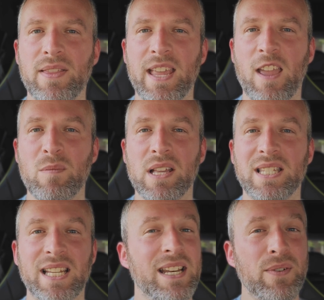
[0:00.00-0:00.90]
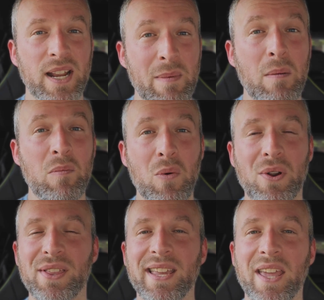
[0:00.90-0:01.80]
they gave me a significant amount
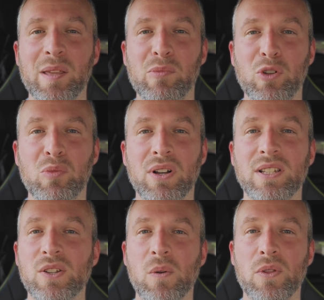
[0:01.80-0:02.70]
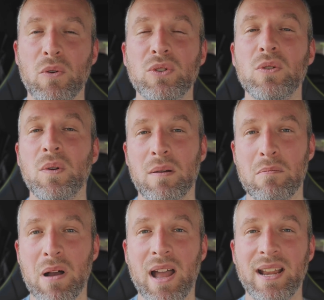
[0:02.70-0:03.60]
more than Kelley Blue Book. So those two
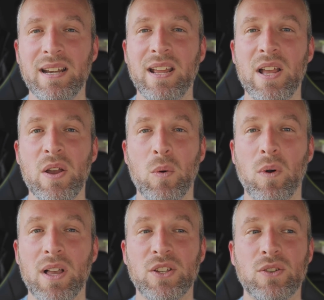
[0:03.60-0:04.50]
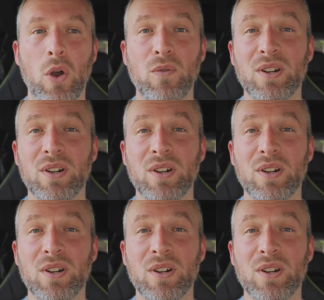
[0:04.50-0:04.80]
combined was